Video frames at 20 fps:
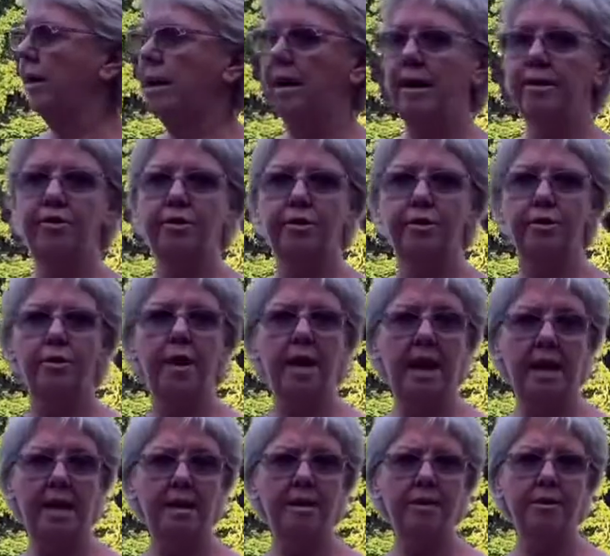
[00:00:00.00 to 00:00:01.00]
on to
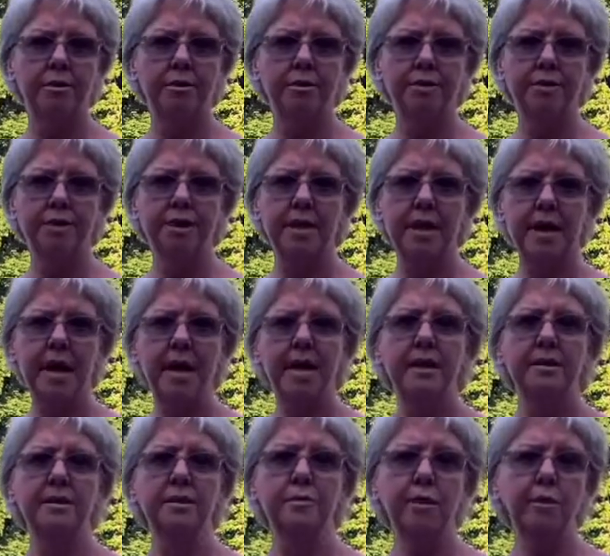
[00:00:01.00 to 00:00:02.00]
8 years.
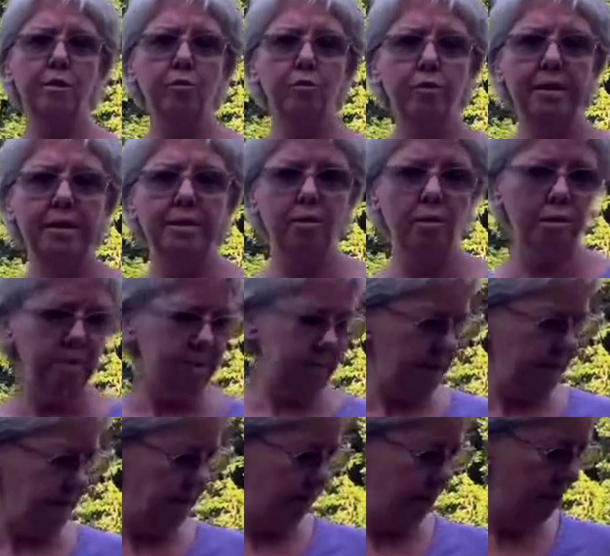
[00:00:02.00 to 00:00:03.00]
Some other
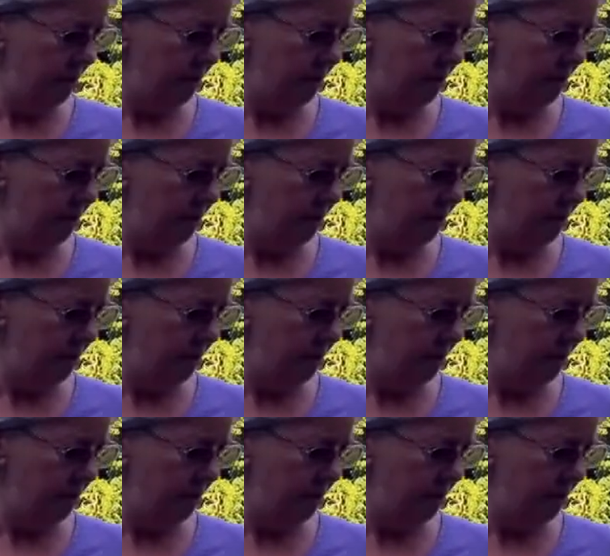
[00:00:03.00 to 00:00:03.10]
resources that you